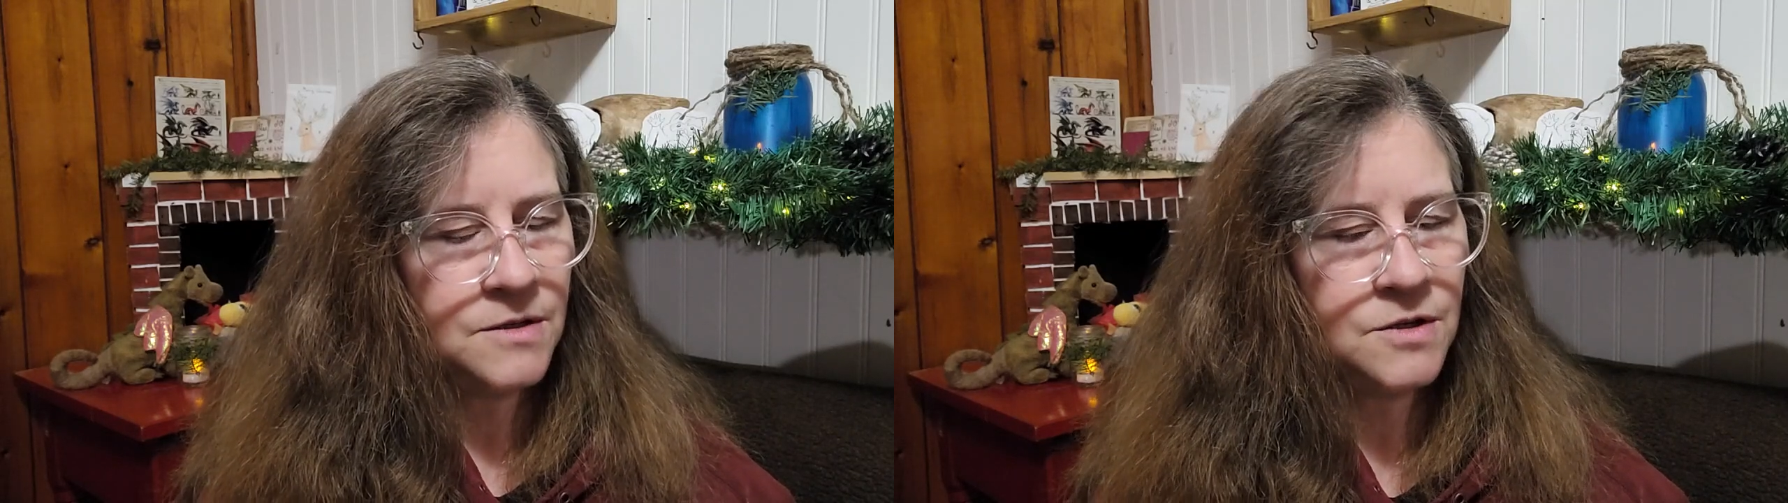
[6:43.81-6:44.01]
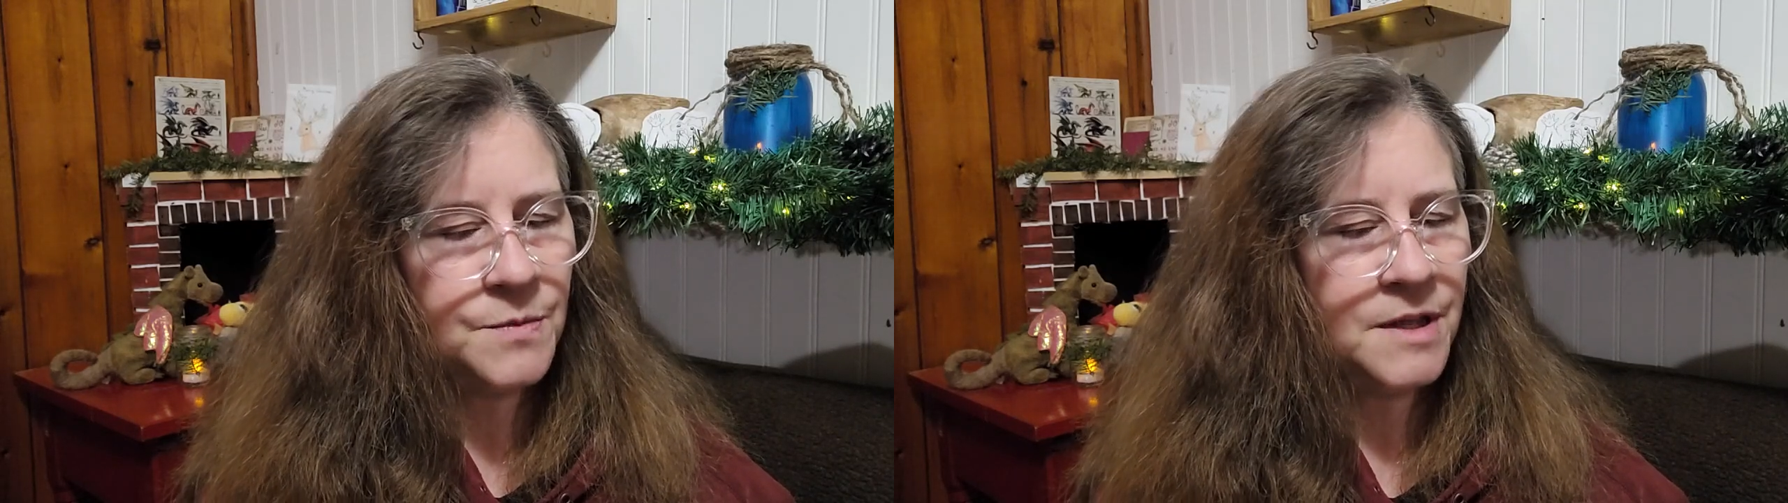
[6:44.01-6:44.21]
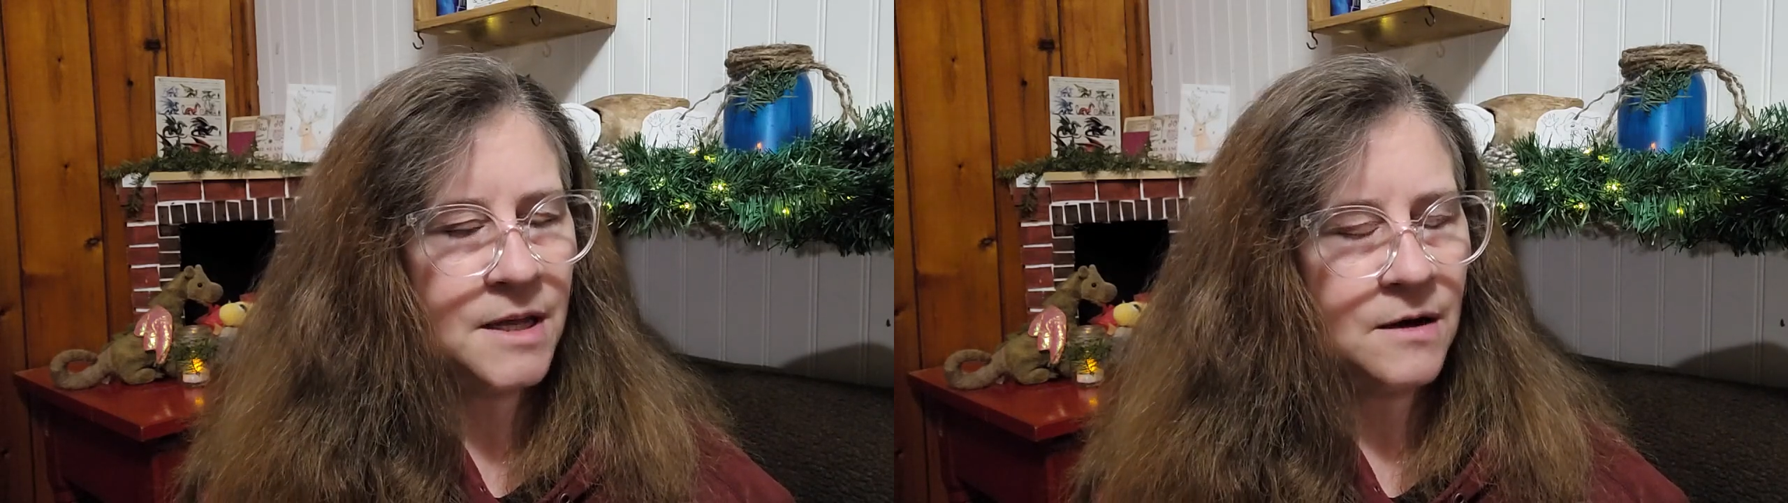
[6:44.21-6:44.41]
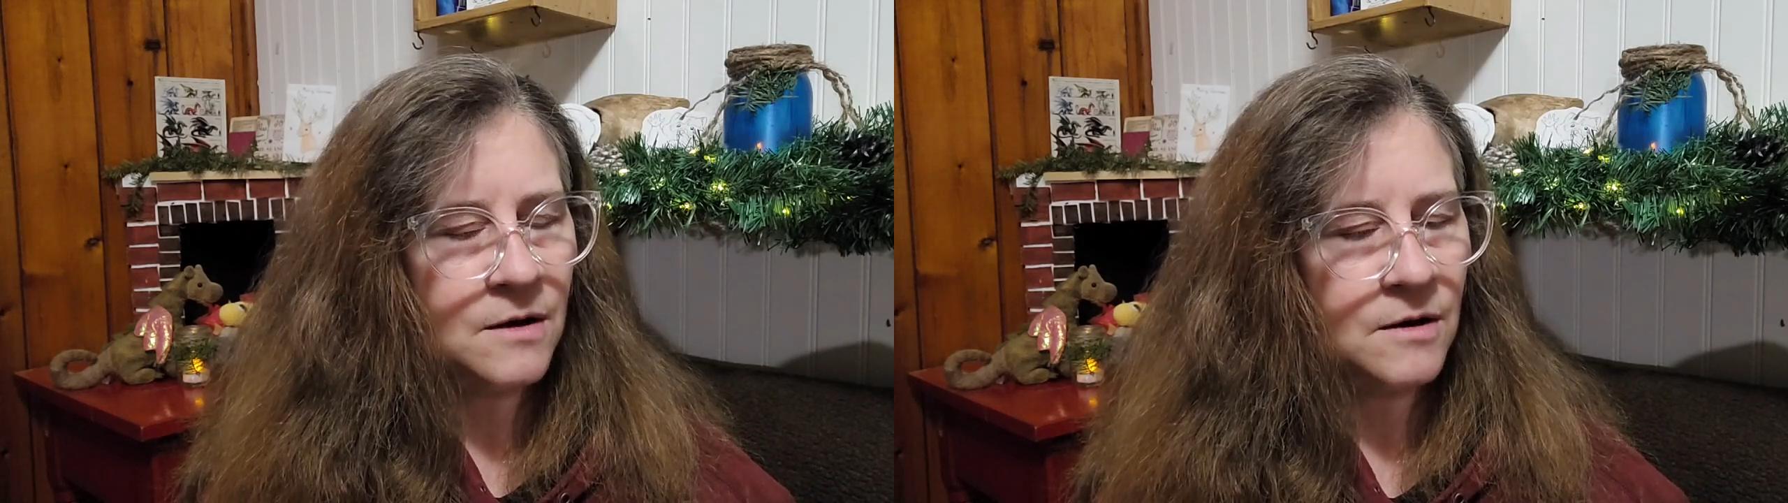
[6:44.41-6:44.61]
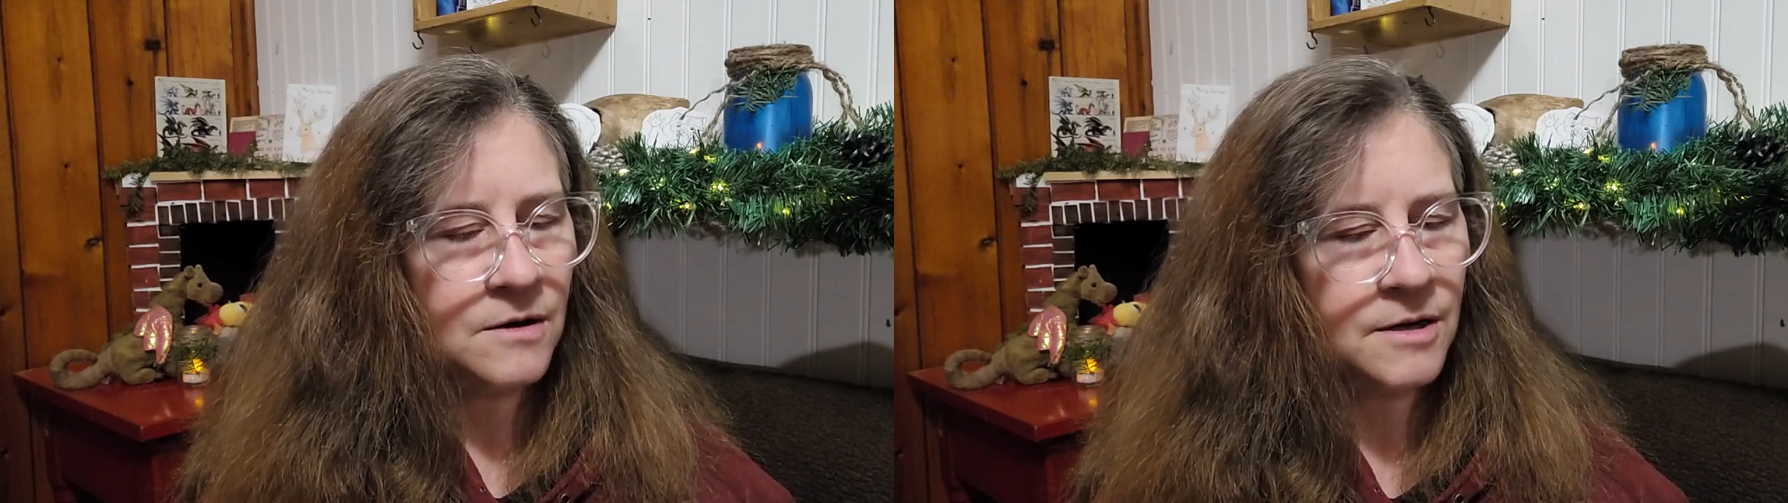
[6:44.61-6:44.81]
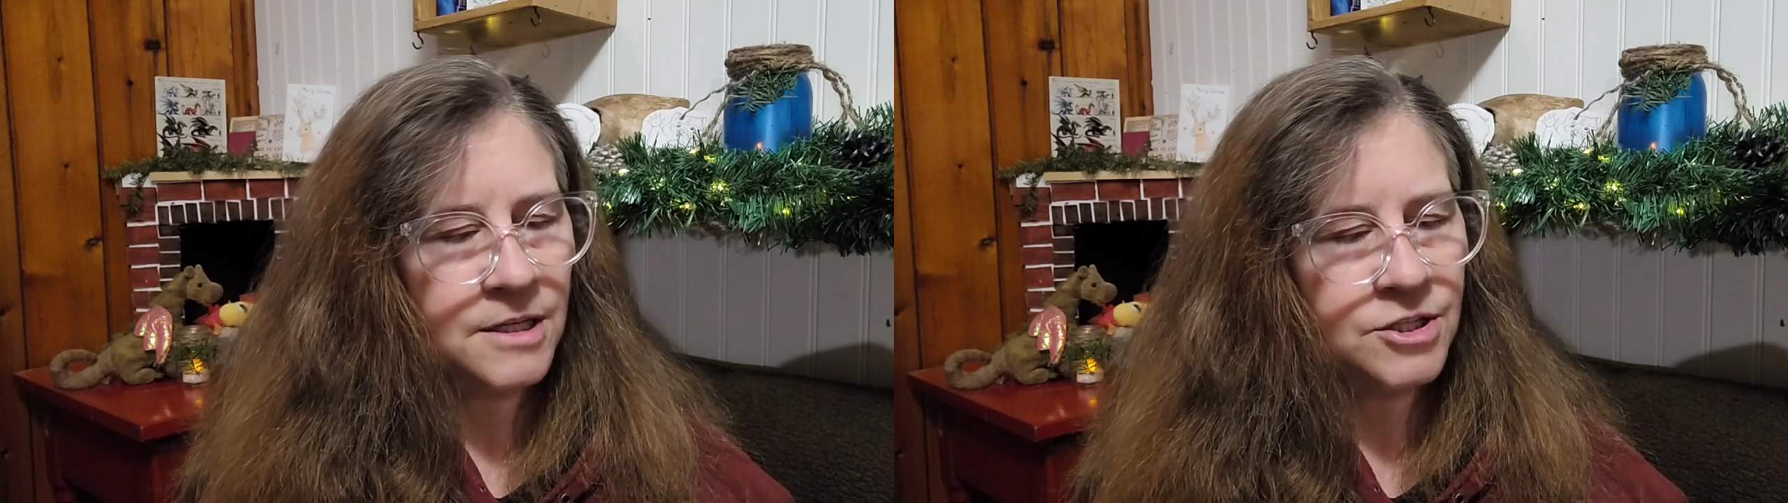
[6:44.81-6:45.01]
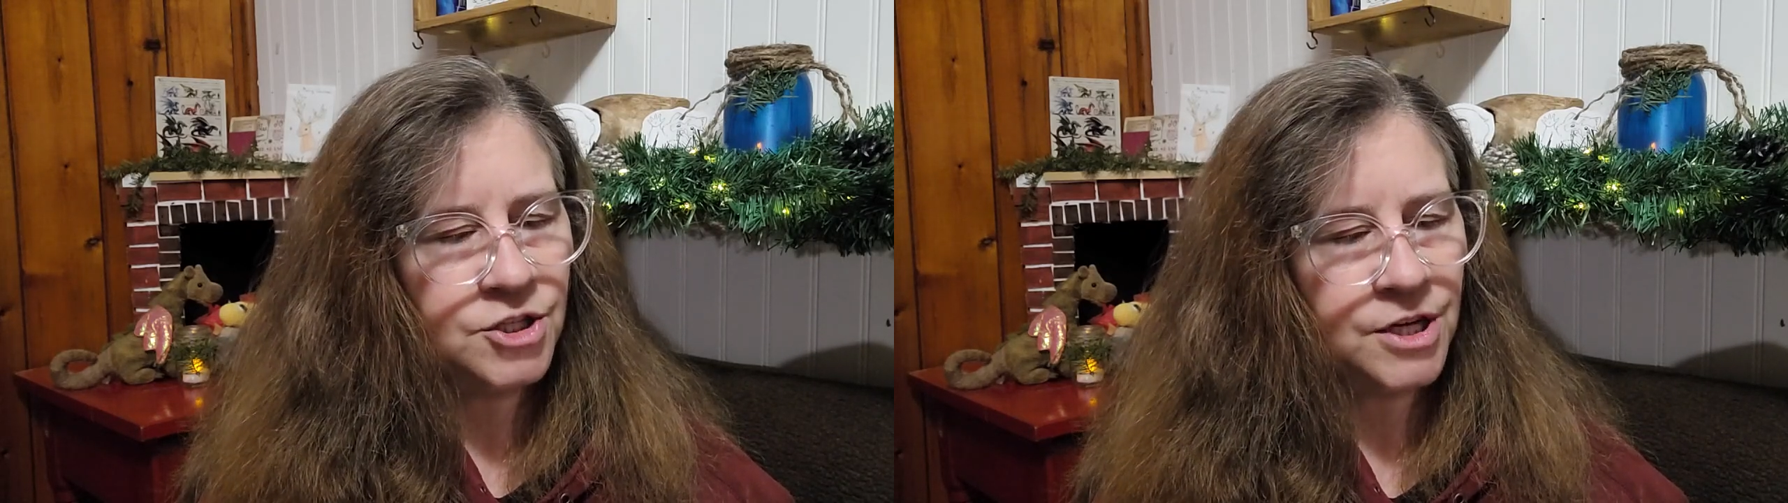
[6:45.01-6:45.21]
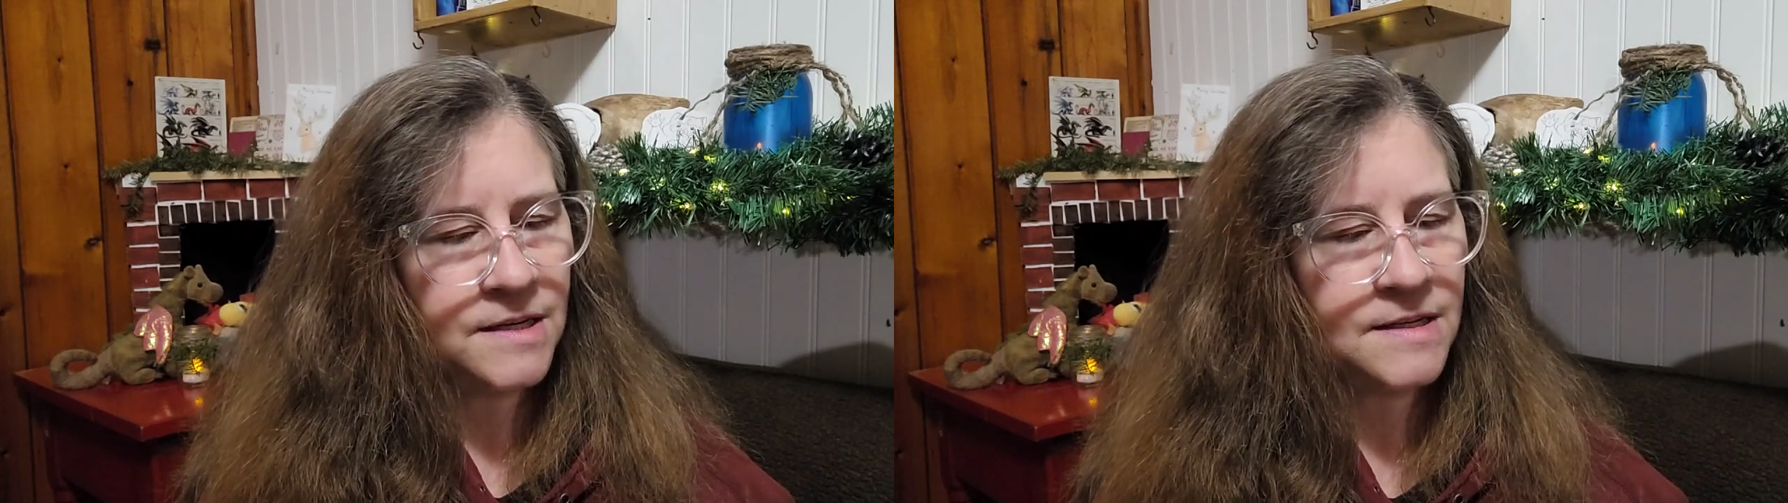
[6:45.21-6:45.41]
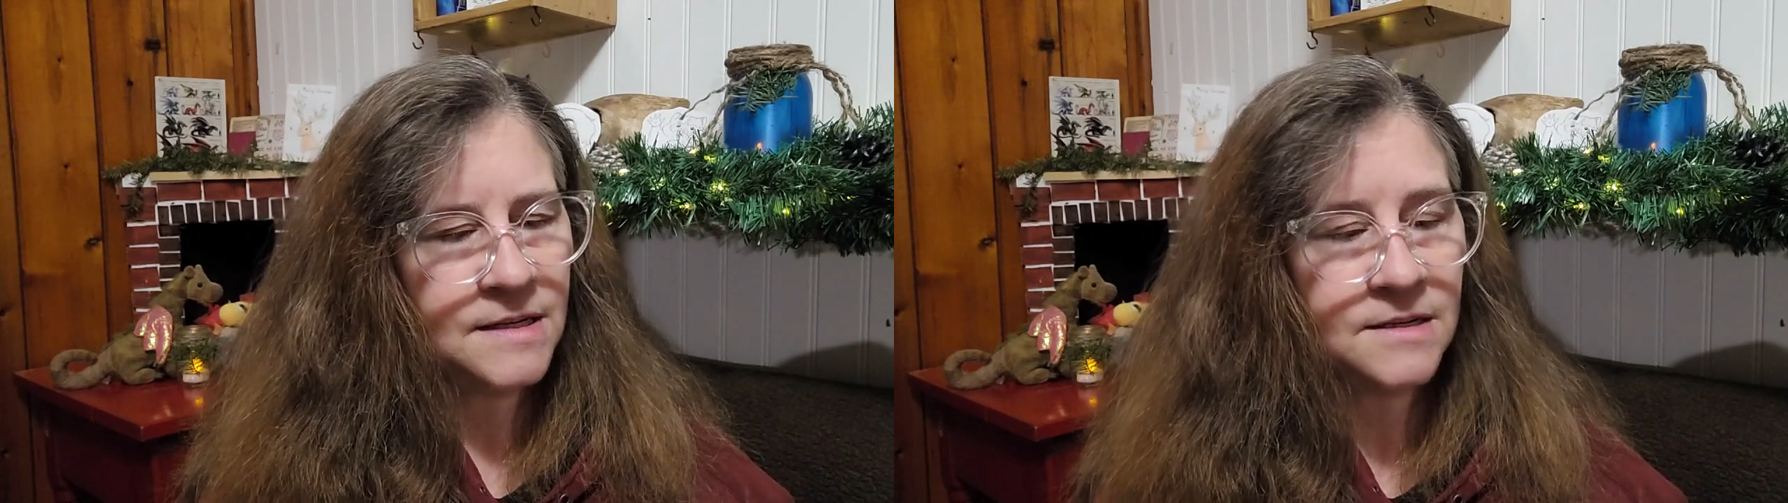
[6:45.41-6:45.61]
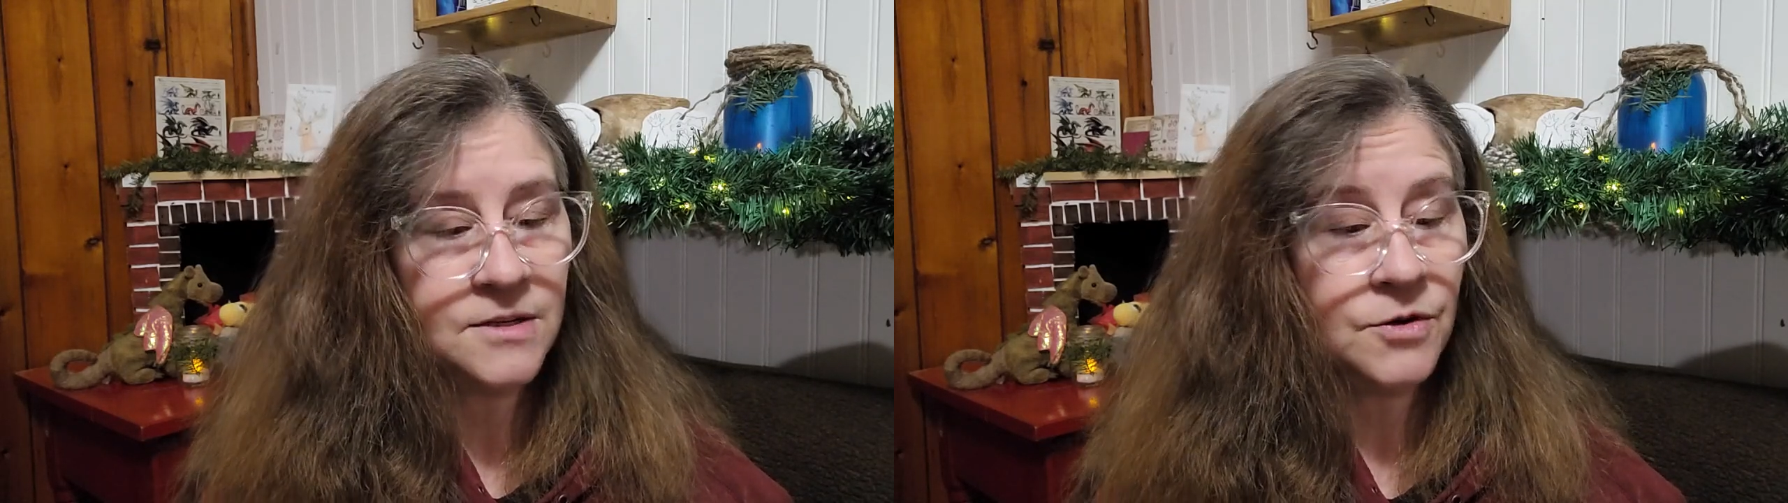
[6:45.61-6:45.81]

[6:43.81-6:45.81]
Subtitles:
Do me the honor and justice